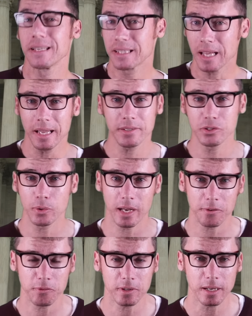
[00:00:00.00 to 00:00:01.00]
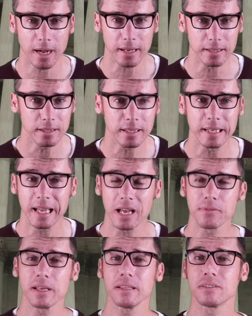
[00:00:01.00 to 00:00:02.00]
In case you have forgotten, I
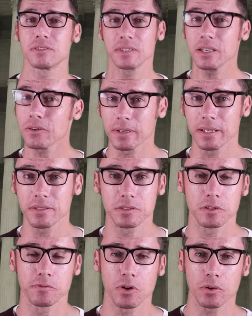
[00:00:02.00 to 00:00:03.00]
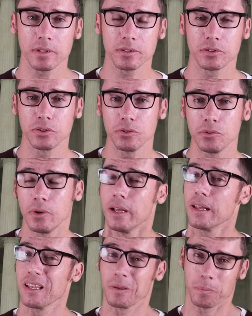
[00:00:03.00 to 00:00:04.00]
have a series devoted to
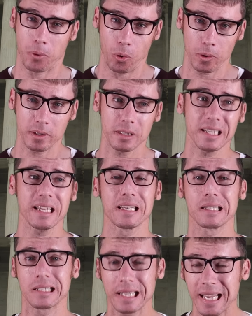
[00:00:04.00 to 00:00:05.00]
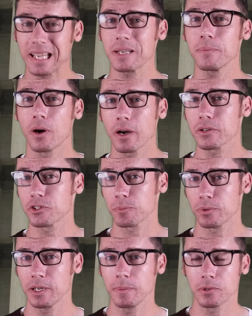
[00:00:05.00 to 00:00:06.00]
important and landmark
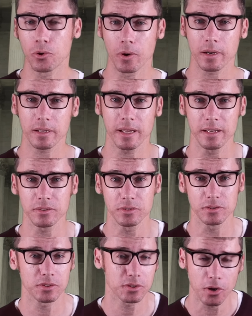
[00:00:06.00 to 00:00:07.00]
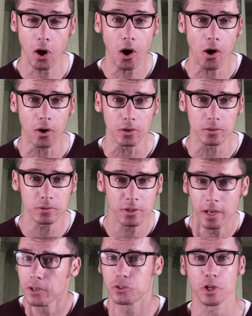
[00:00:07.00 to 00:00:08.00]
Supreme Court cases
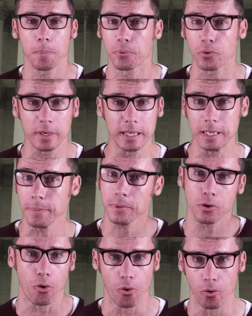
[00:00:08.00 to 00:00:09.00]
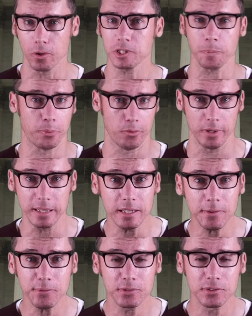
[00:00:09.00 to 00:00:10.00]
called Supreme Court
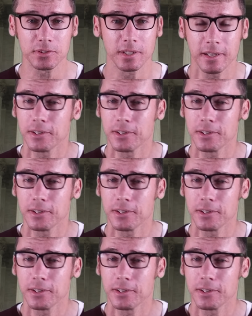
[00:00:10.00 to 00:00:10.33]
Briefs.